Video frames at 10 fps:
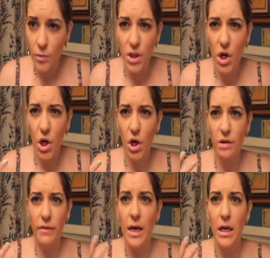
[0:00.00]
really heard
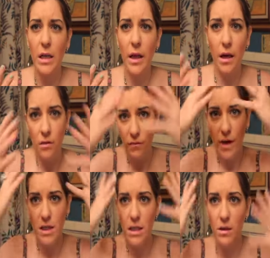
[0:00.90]
of any like
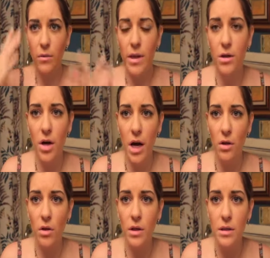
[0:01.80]
affecting the way that your
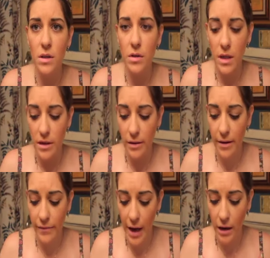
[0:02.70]
hair looks or anything
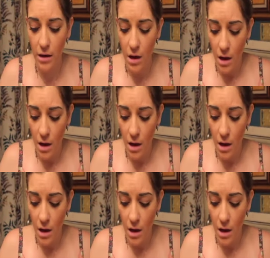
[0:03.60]
like that.